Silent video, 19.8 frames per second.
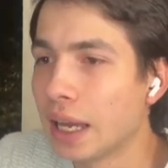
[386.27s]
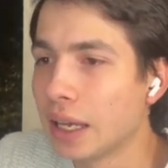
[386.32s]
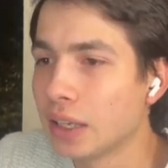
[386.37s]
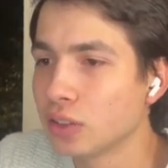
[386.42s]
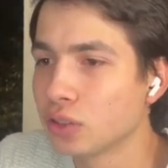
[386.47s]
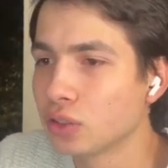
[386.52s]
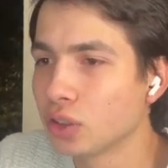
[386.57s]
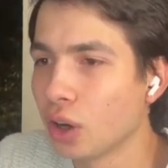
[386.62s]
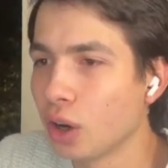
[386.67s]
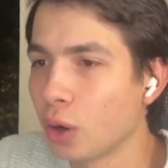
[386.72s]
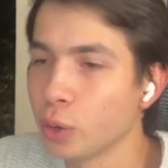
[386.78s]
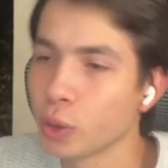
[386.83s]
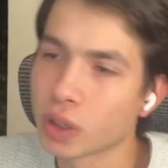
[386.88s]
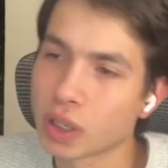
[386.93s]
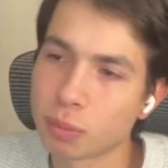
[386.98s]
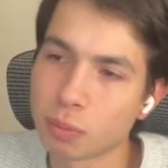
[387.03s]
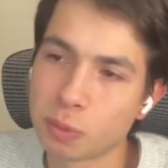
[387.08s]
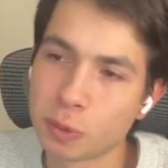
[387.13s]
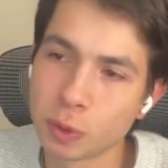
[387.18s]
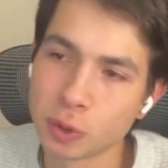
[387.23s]
So you
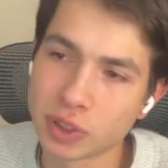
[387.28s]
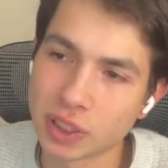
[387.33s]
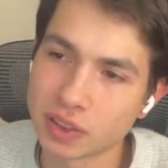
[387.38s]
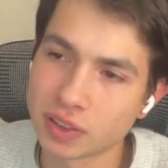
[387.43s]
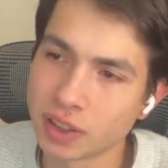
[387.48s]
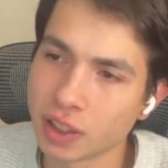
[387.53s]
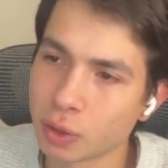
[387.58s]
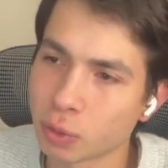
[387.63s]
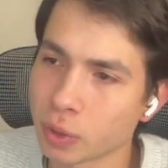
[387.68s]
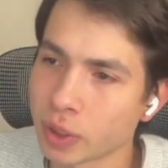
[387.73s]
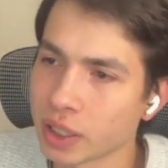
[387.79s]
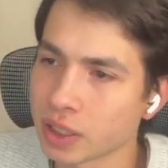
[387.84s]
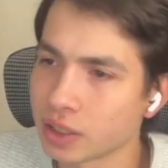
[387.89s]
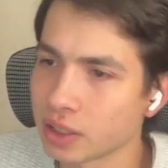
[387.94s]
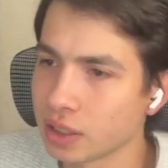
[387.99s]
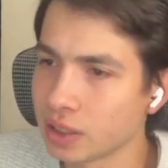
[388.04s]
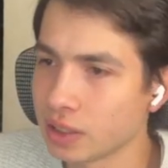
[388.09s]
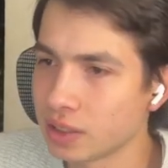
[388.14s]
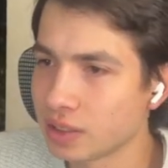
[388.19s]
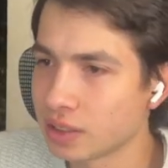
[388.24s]
can put a secret.
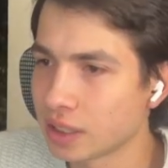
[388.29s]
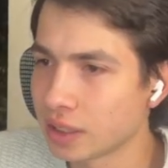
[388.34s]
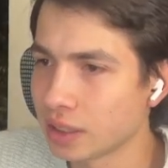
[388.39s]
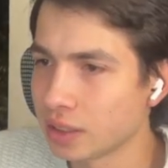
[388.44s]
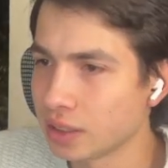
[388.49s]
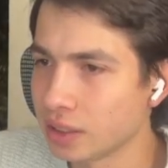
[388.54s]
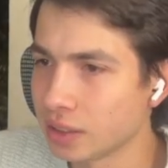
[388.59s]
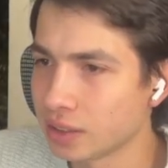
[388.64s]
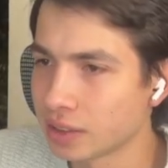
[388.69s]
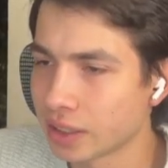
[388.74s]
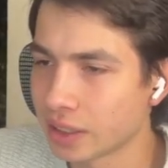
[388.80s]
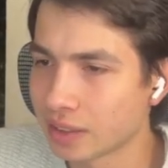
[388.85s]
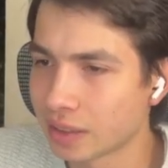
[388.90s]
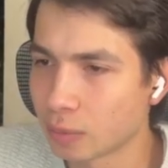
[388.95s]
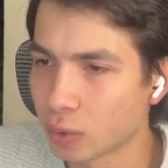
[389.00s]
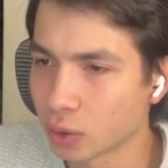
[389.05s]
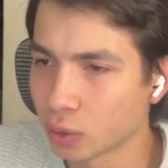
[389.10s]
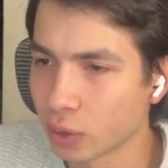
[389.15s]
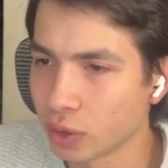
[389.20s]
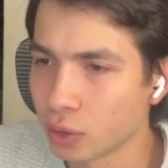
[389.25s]
In this case, I'm
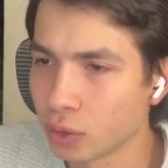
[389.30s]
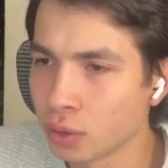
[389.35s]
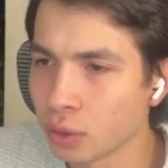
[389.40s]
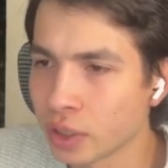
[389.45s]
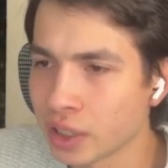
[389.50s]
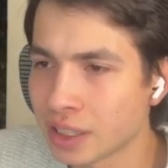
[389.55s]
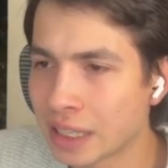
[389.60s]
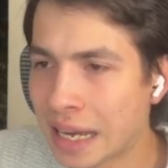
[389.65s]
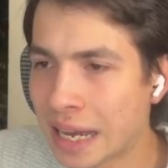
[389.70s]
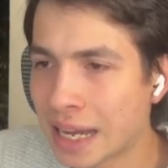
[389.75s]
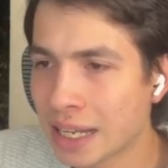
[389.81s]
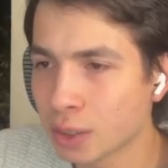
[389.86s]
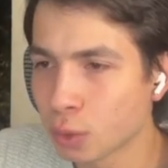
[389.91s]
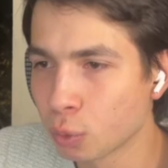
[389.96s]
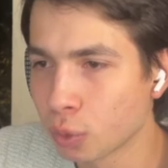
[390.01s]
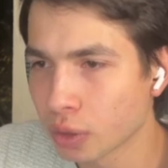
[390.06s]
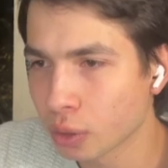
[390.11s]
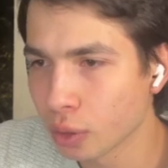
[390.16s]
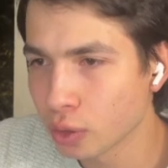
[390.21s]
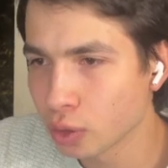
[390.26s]
not going to do it. And
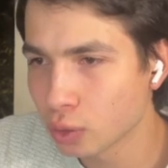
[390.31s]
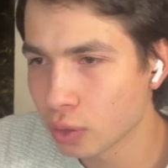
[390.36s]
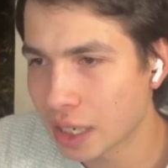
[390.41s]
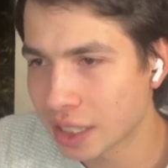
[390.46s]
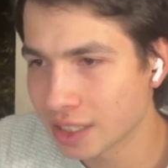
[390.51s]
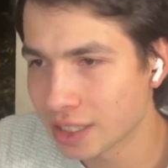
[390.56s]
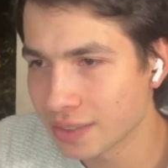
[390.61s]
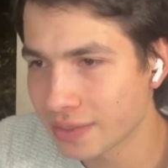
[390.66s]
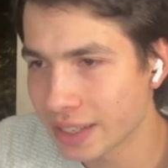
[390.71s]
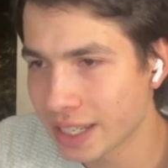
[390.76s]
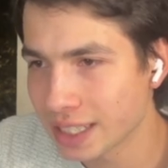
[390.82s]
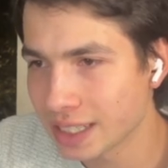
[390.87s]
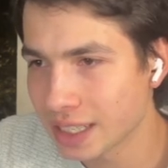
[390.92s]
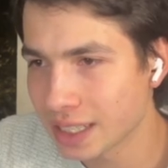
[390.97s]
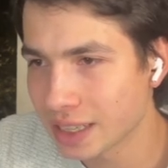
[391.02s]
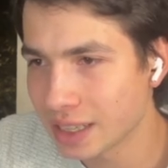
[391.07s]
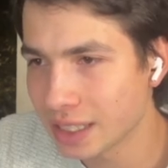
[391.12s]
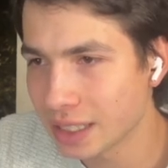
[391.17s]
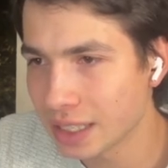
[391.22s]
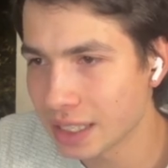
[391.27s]
we're going to
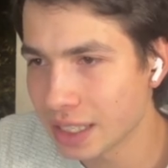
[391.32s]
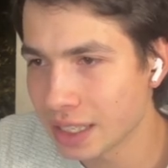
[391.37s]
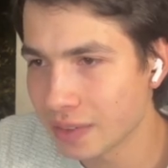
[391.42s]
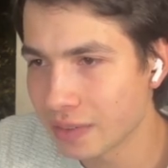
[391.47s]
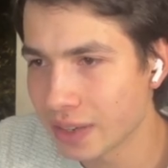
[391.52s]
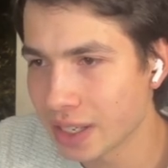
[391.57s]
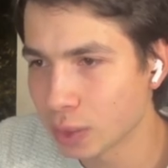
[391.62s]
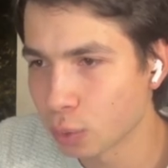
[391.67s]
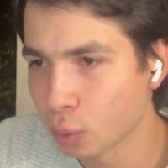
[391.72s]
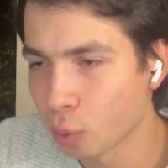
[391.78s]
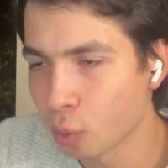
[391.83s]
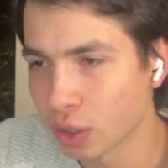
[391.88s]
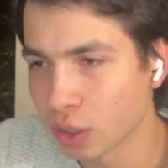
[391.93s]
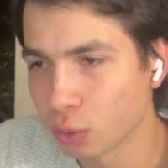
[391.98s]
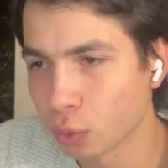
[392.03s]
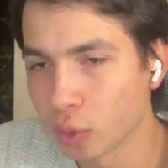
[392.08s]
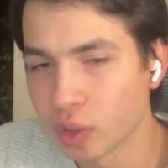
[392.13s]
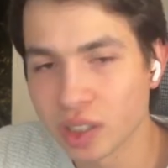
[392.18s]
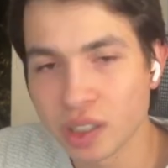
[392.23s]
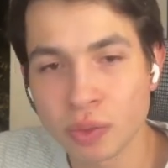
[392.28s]
activate the event we want
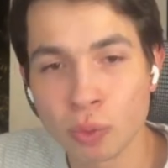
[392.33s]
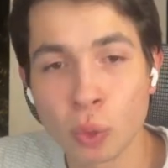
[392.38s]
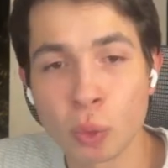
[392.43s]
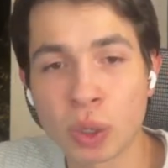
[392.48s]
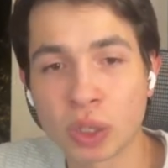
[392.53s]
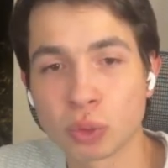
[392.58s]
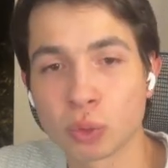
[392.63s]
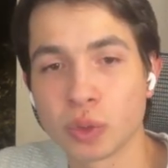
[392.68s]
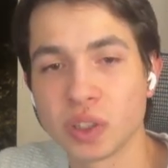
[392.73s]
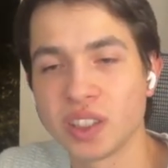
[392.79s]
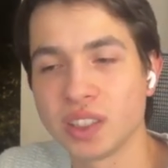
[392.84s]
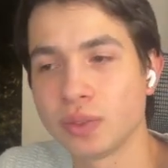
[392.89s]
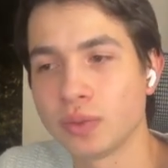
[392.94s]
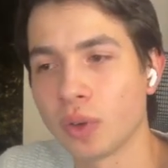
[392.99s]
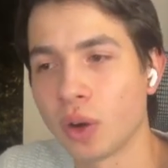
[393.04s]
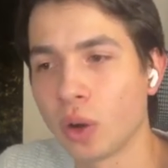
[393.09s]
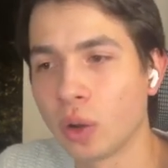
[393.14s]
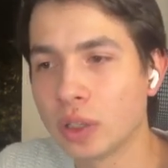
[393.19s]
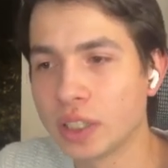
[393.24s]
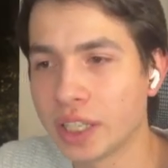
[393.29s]
to receive. We want to receive
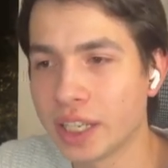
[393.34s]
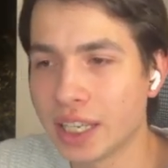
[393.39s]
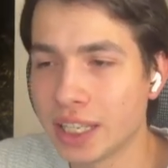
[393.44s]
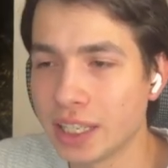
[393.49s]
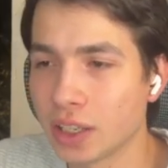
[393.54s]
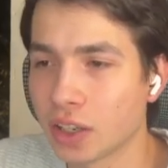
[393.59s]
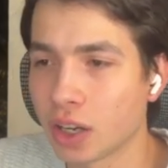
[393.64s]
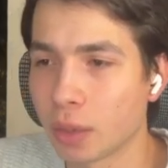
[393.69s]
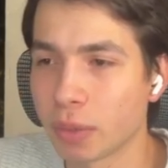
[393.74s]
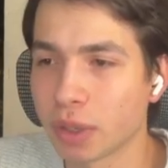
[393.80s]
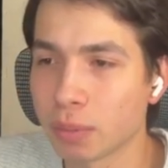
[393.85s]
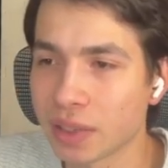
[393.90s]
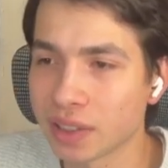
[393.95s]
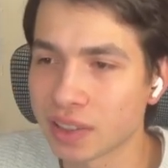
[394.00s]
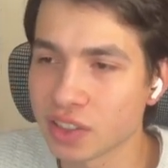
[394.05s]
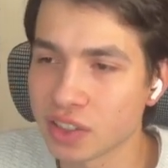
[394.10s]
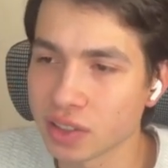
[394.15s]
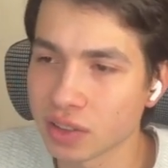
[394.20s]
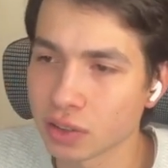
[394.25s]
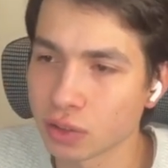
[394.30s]
all the incoming
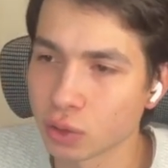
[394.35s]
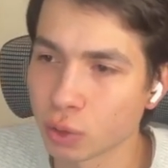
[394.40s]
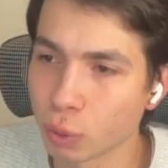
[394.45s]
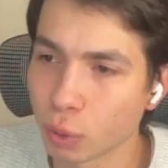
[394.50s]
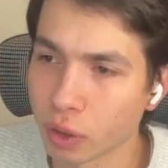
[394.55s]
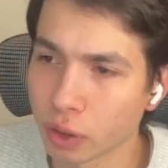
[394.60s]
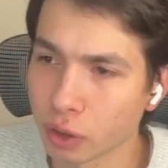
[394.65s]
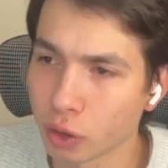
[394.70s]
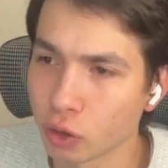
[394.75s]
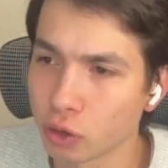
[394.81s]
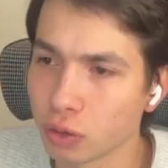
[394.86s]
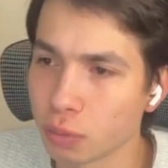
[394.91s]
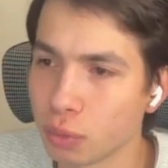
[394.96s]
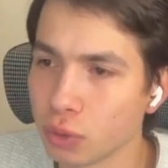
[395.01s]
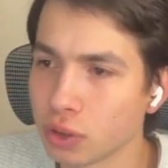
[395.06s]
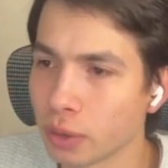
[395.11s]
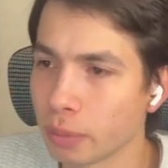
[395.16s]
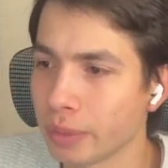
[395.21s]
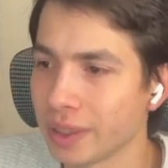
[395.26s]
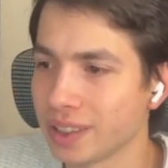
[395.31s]
messages. So we're going to
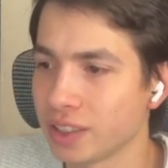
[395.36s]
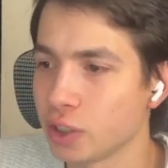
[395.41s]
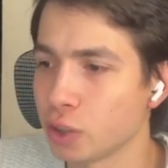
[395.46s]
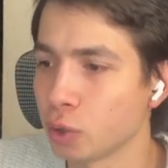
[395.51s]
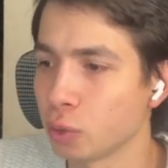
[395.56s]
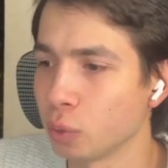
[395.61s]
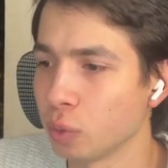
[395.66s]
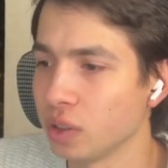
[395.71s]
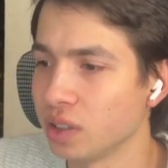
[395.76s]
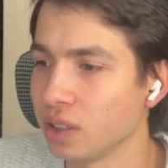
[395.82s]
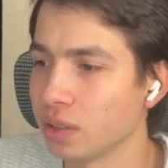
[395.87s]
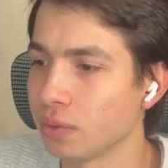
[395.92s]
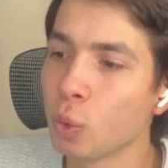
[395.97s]
put message receive.